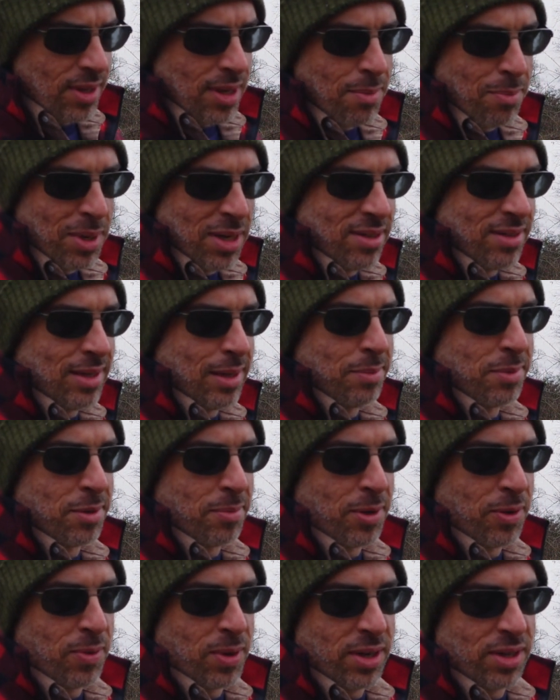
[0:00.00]
but it seems to
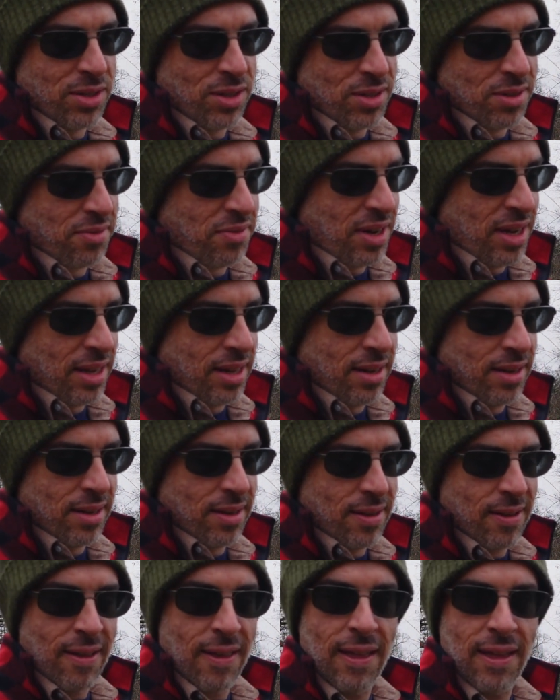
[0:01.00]
be working just fine.
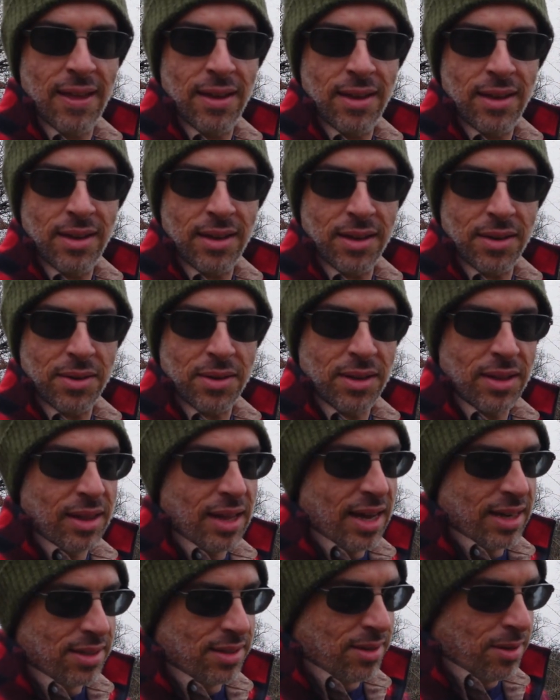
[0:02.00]

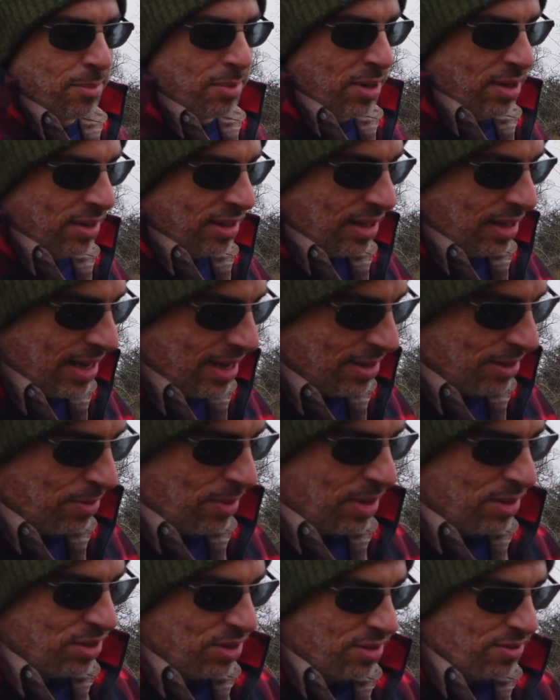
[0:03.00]
Locks open on the last
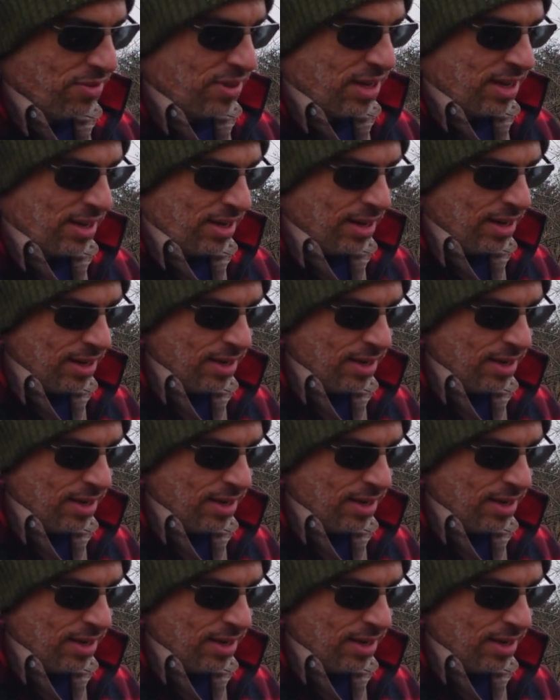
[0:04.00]
round just fine.